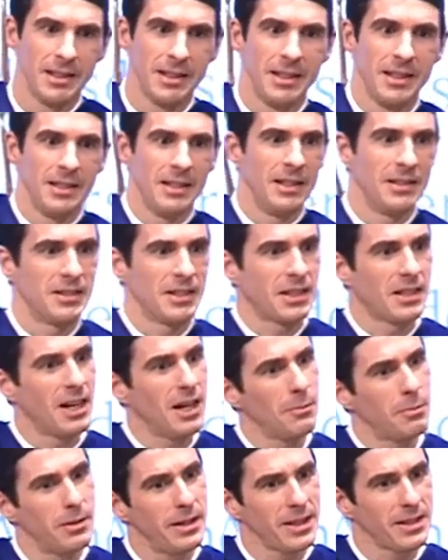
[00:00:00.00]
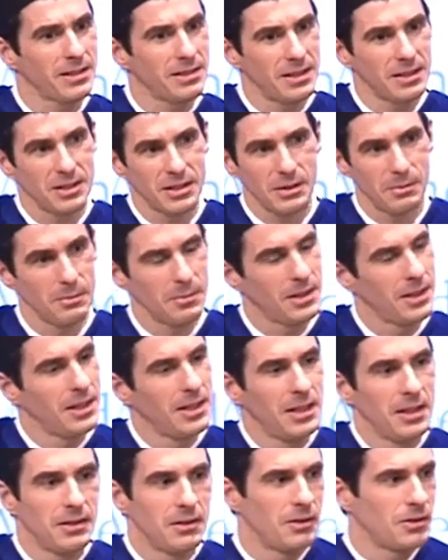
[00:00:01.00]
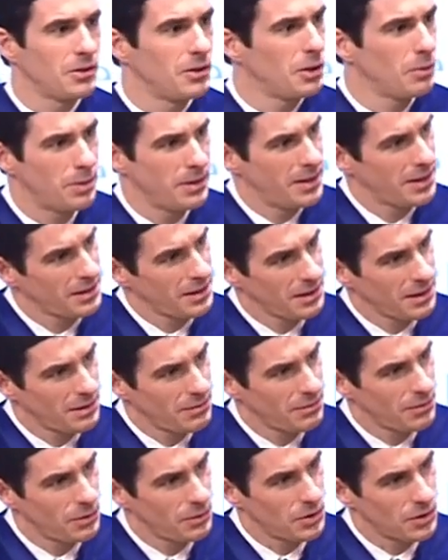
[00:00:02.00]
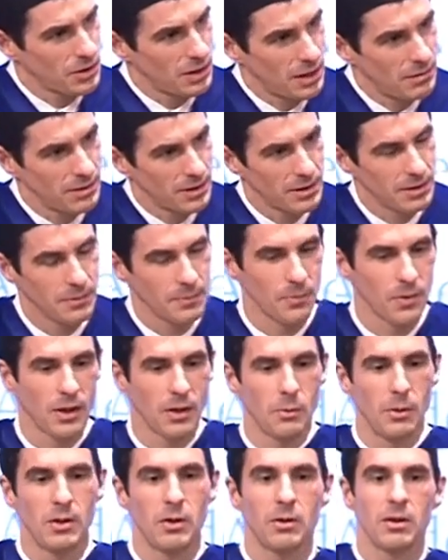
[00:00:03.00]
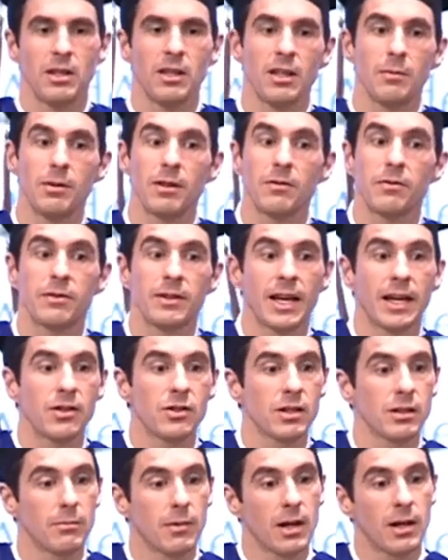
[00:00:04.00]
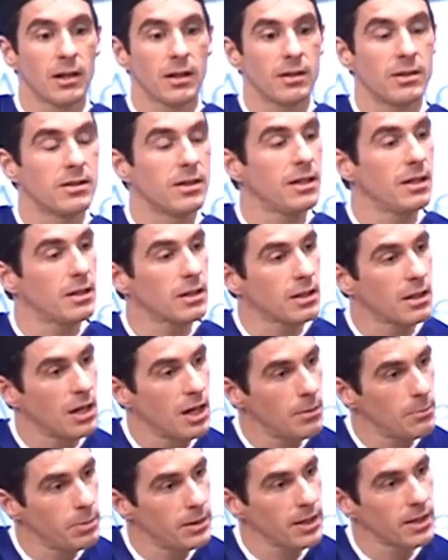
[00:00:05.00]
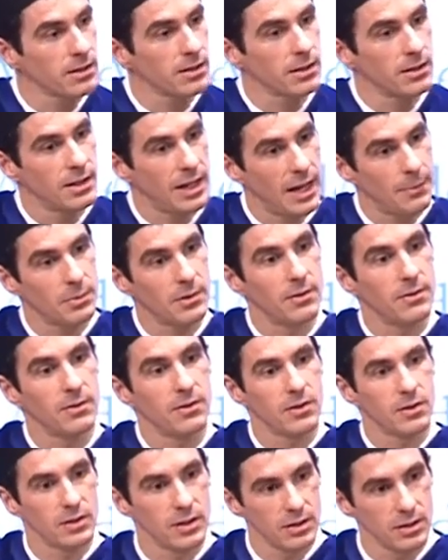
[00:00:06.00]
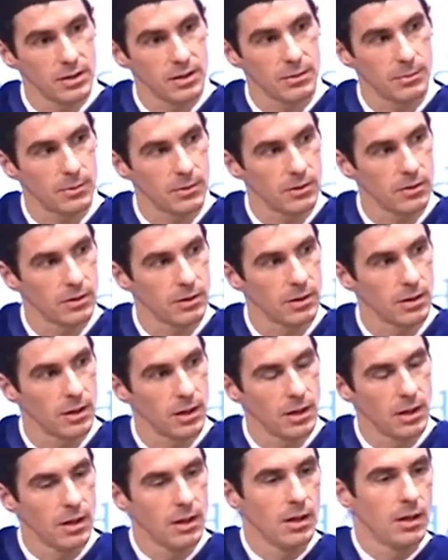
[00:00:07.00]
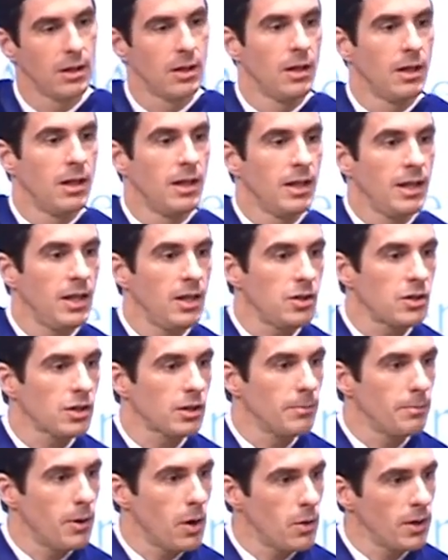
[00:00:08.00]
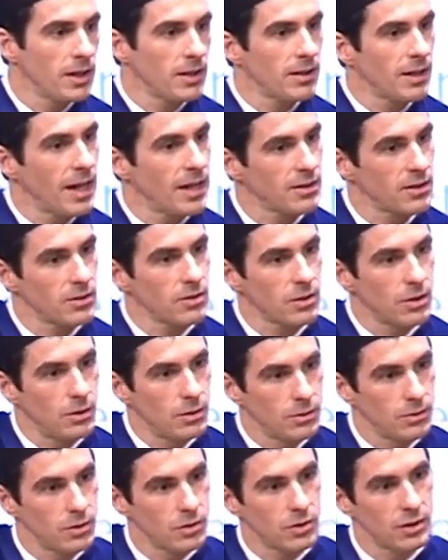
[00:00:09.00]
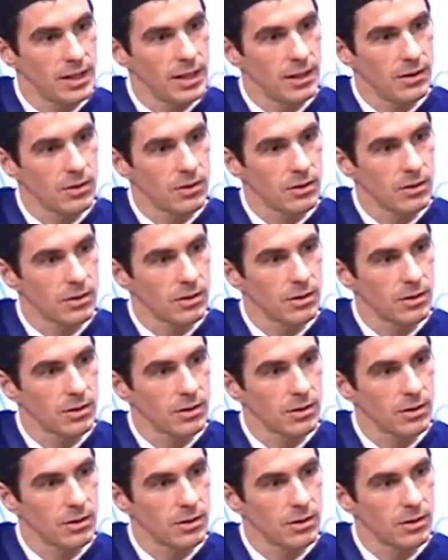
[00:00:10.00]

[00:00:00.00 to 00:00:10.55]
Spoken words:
It's a complex system. There's no predicting the future of it. When you think about financial markets, they are complex adaptive systems. Each component has its own traits.